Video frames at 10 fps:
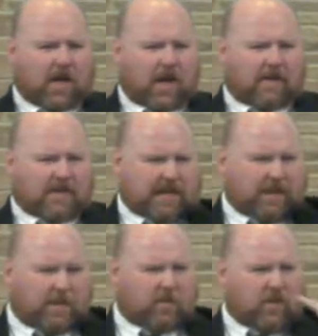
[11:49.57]
Uh, see
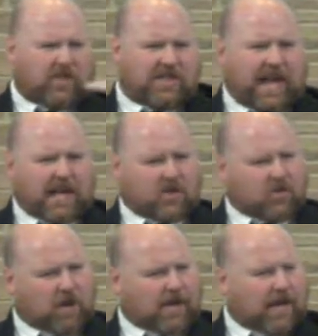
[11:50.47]
where that wood sags?
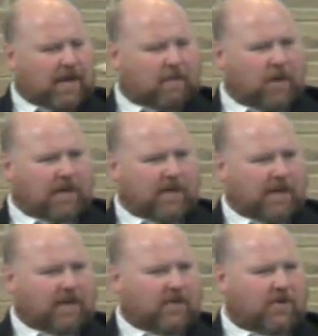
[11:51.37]
Straighten that up right
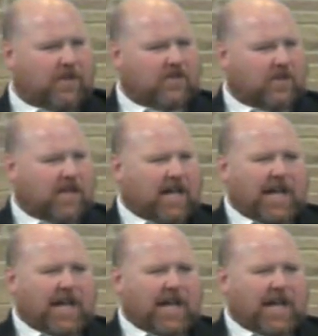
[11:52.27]
there and do this. And,